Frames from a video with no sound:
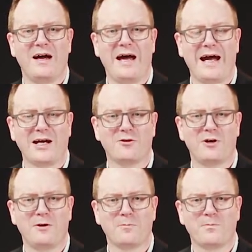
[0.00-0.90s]

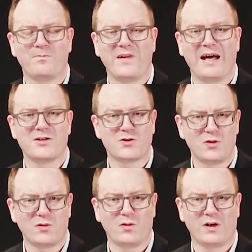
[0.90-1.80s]
accurate, and
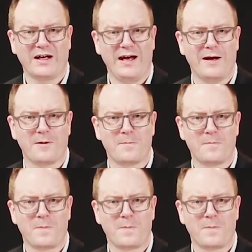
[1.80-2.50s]
truthful account